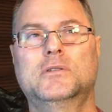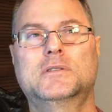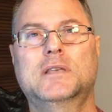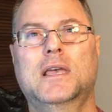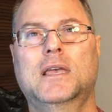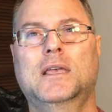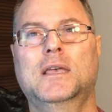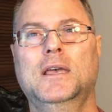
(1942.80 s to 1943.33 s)

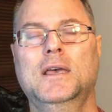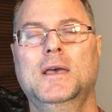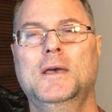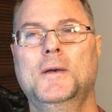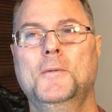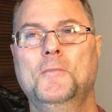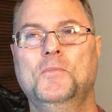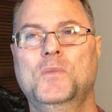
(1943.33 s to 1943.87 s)
you're
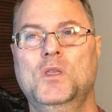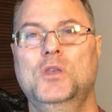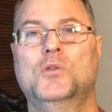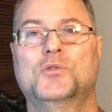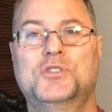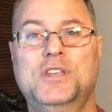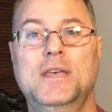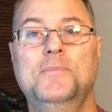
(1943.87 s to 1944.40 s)
tempted
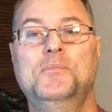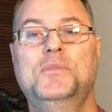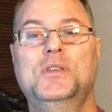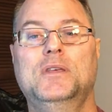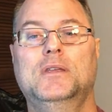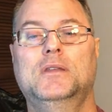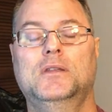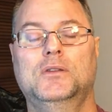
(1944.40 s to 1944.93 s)
to
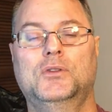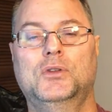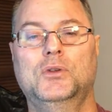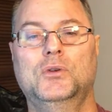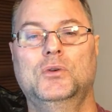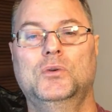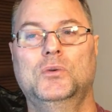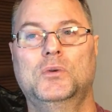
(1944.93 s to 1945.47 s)
give in
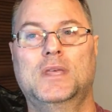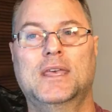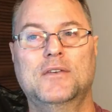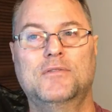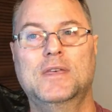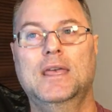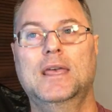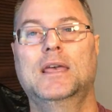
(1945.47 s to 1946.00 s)
and
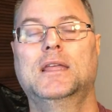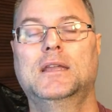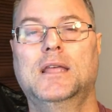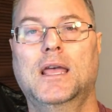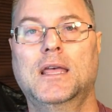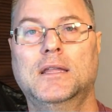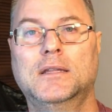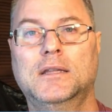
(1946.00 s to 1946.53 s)

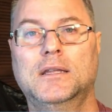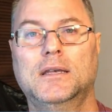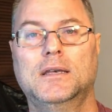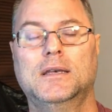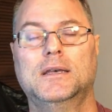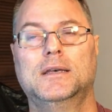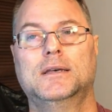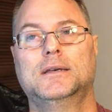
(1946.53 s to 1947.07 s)

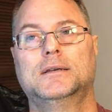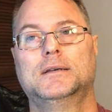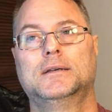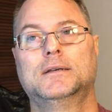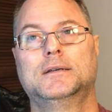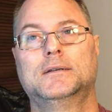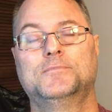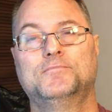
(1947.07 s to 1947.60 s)
and
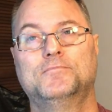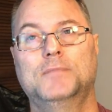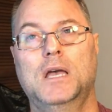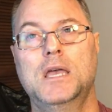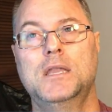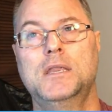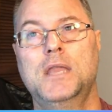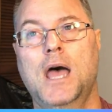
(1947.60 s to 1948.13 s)
not do
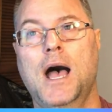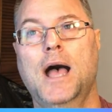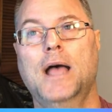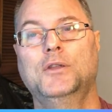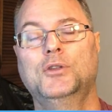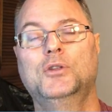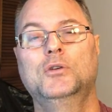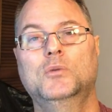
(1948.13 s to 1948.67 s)
what's right
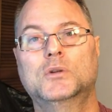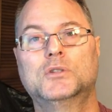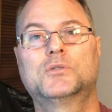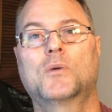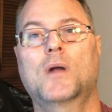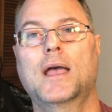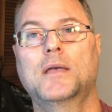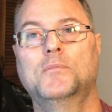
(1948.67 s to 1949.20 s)

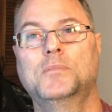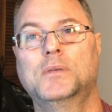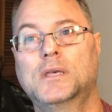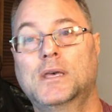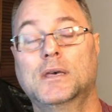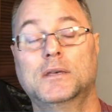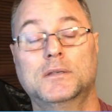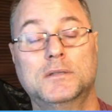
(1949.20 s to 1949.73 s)
because
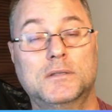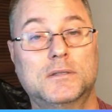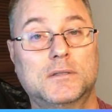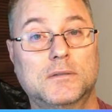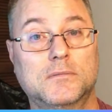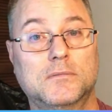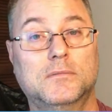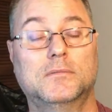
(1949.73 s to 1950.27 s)
of
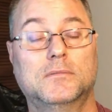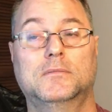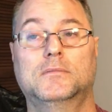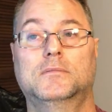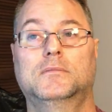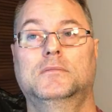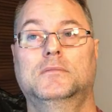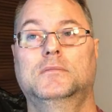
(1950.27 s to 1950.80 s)
how hard
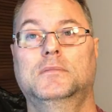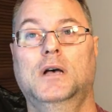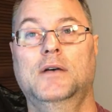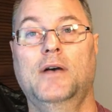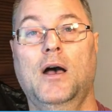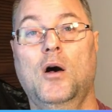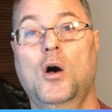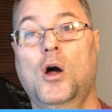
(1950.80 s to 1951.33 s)
the
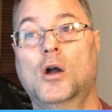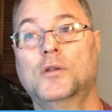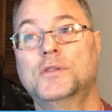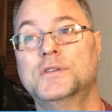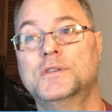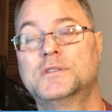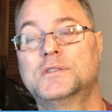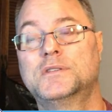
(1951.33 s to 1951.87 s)
situation is,
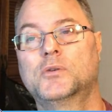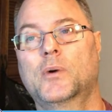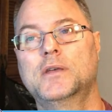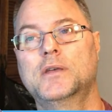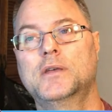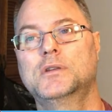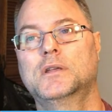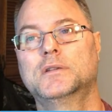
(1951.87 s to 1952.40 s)

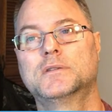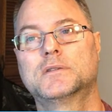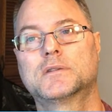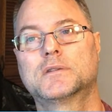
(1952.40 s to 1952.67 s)
right?